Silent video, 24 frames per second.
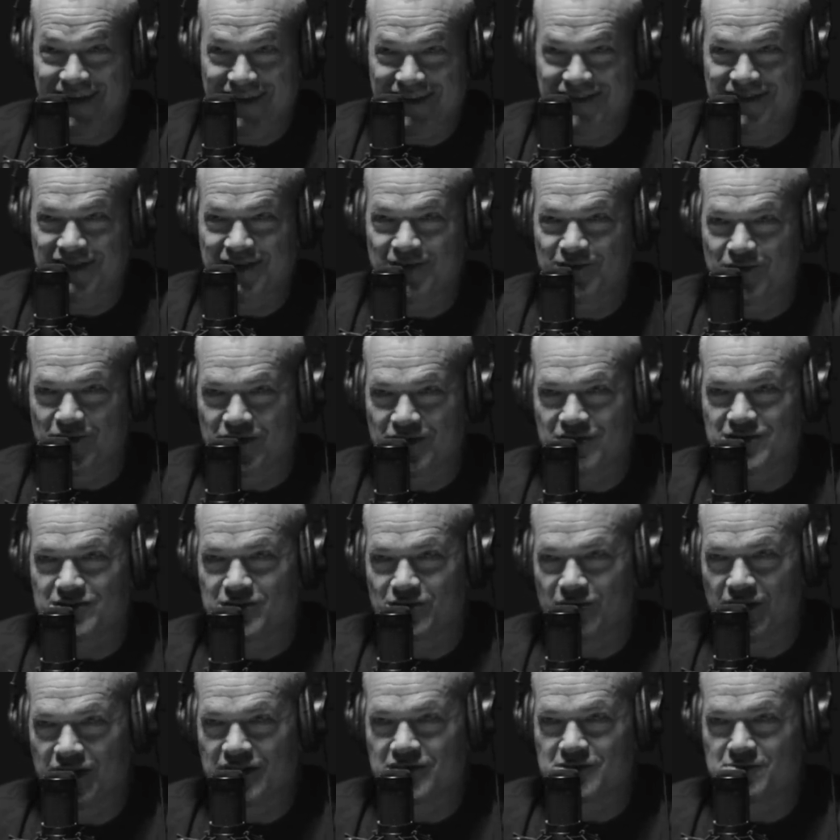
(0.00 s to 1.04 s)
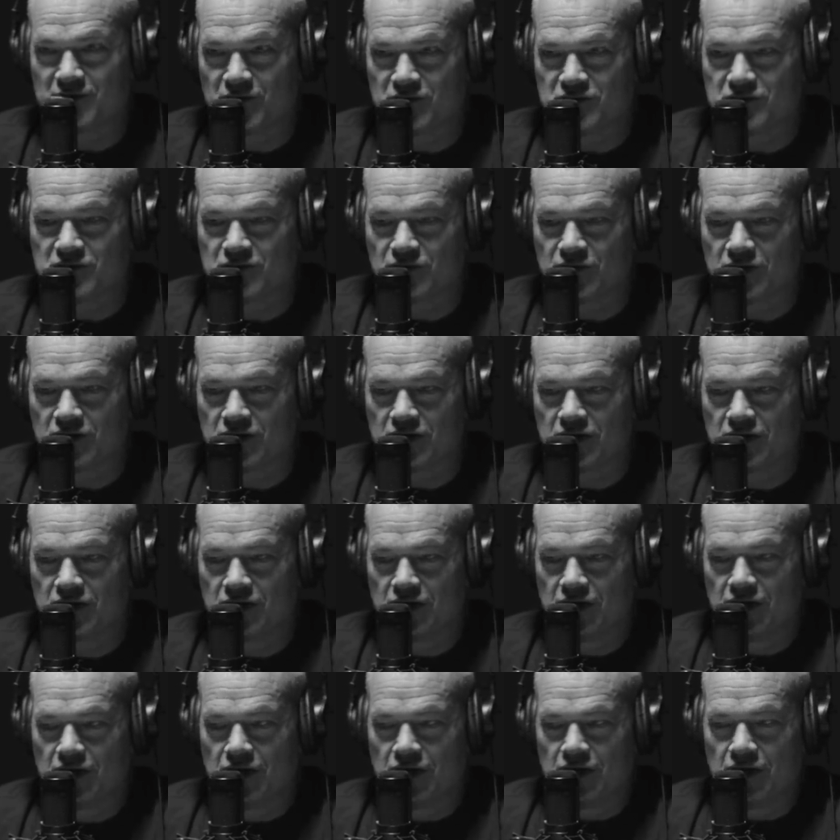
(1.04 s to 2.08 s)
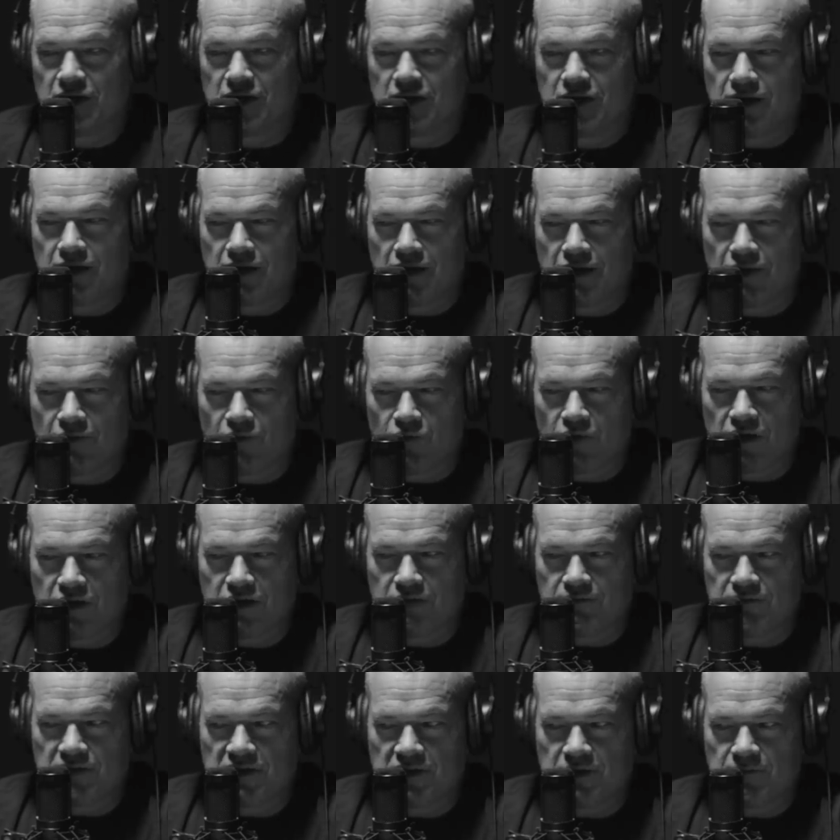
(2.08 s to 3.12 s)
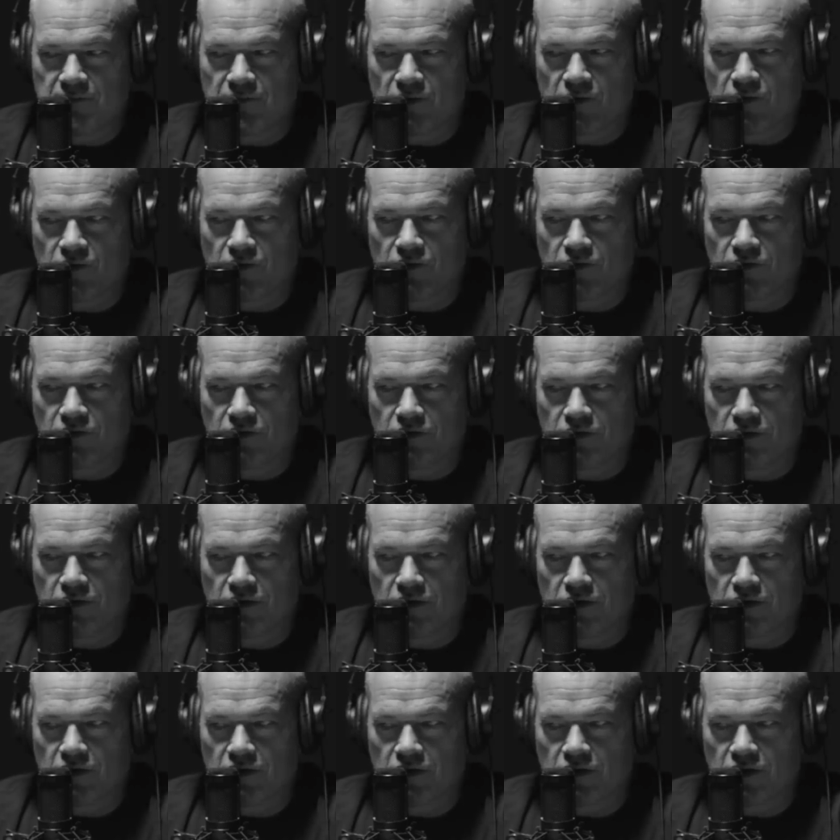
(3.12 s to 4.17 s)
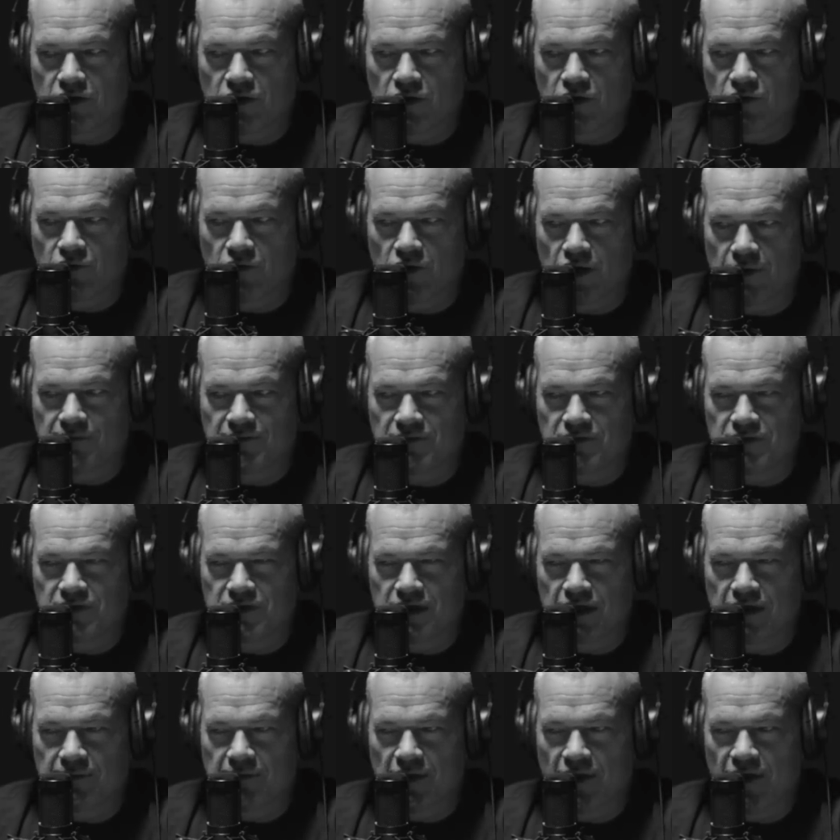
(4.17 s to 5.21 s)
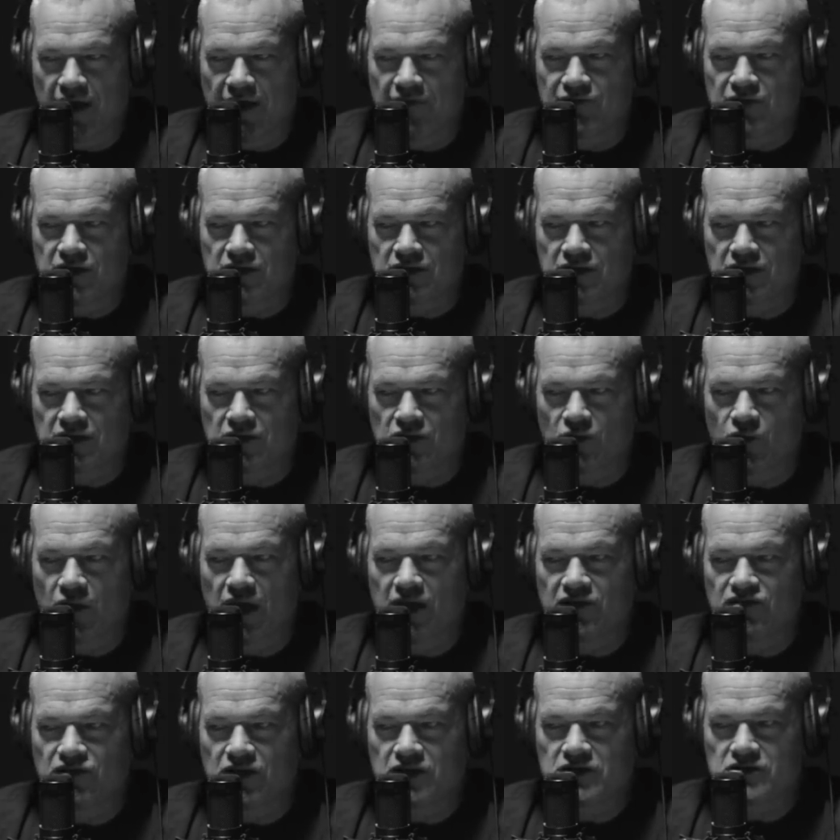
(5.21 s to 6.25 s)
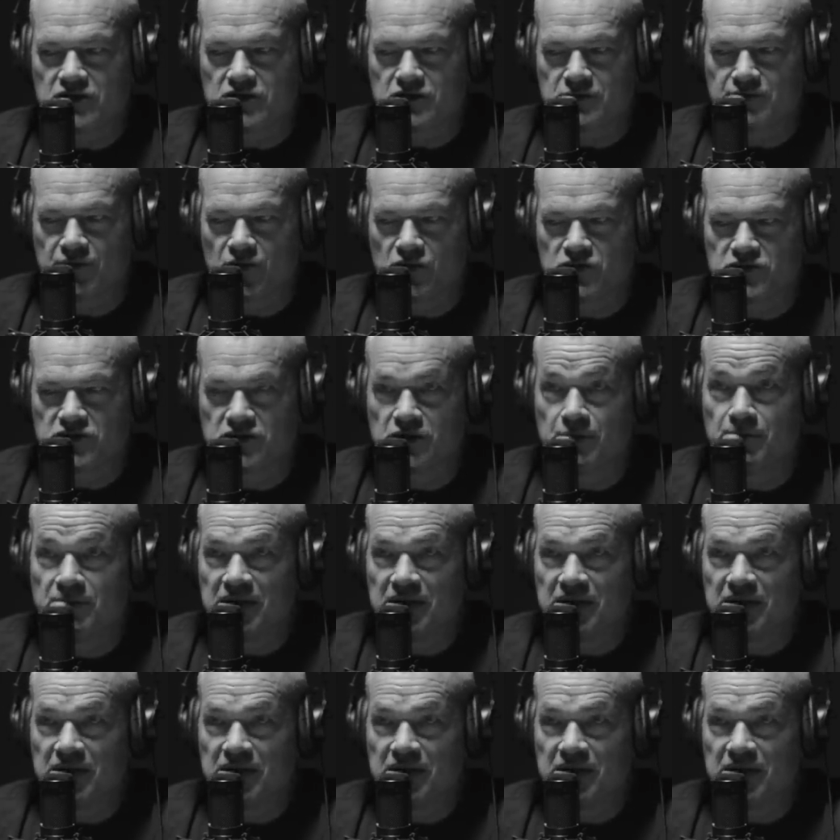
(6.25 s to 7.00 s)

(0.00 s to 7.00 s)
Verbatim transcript: Nothing works the way it's supposed to work when people are corrupt. Think about everything the way things are supposed to